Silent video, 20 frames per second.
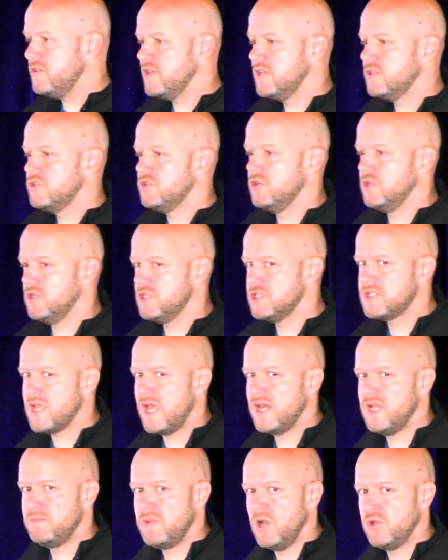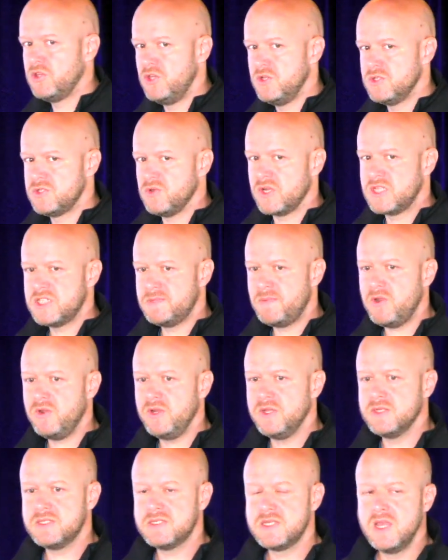thing to understand about user
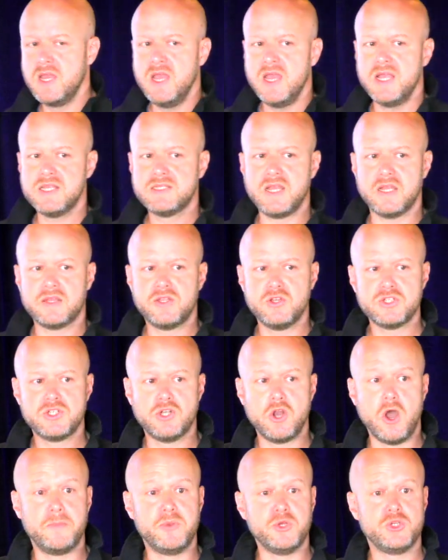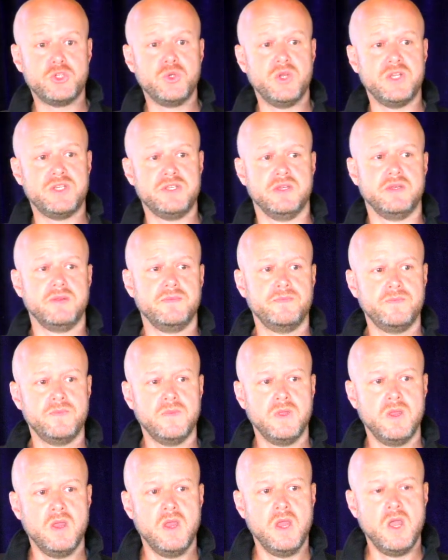experience is that there's an opportunity.
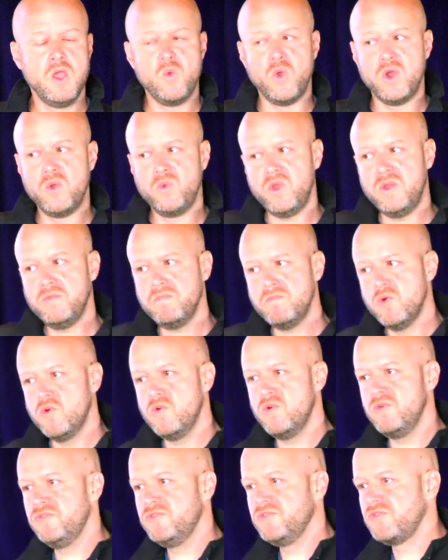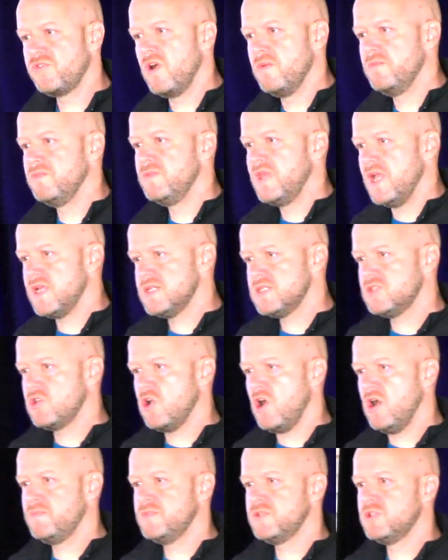When we moved from
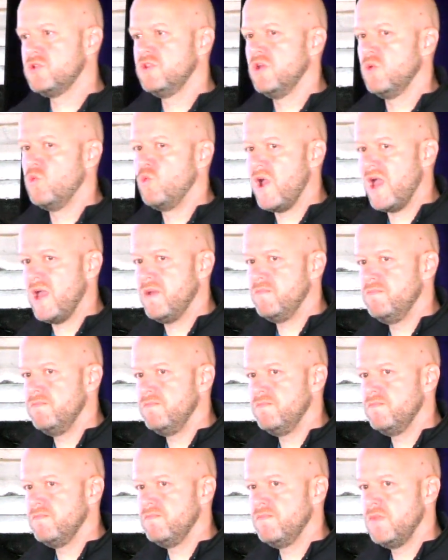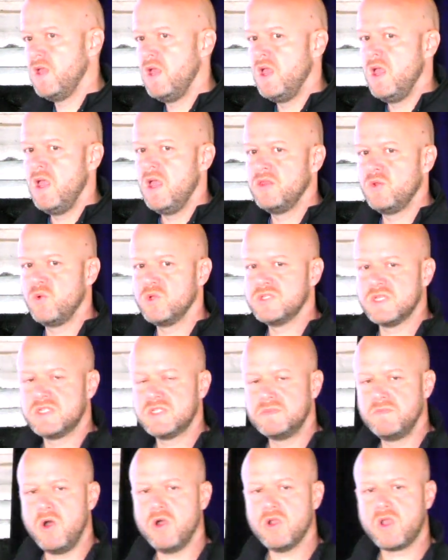desktop to the web, there was a
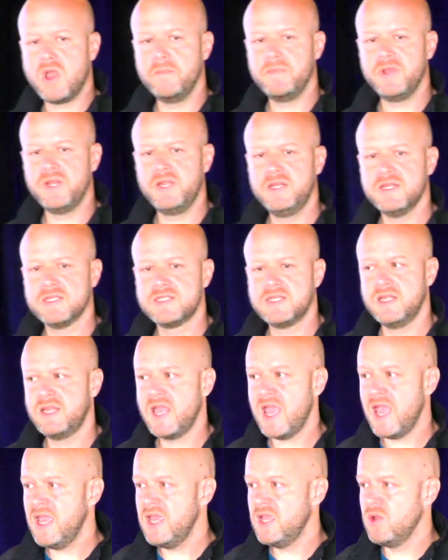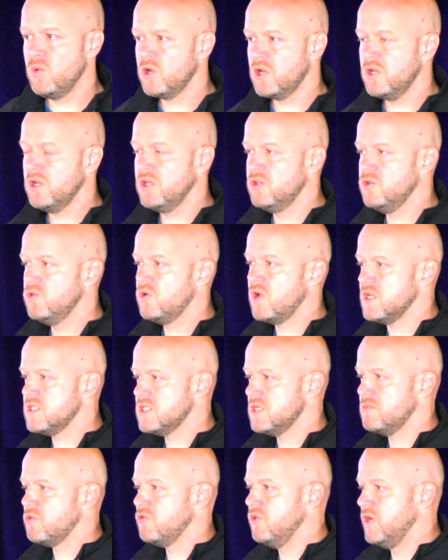small company that said, hey, we're going to do
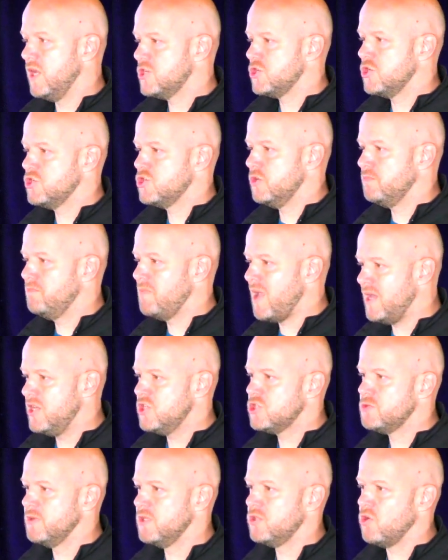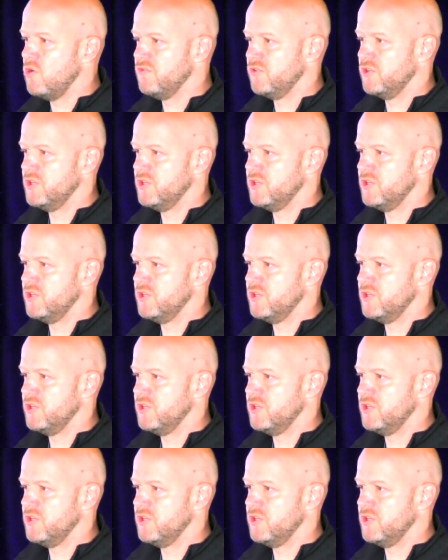customer relationship management over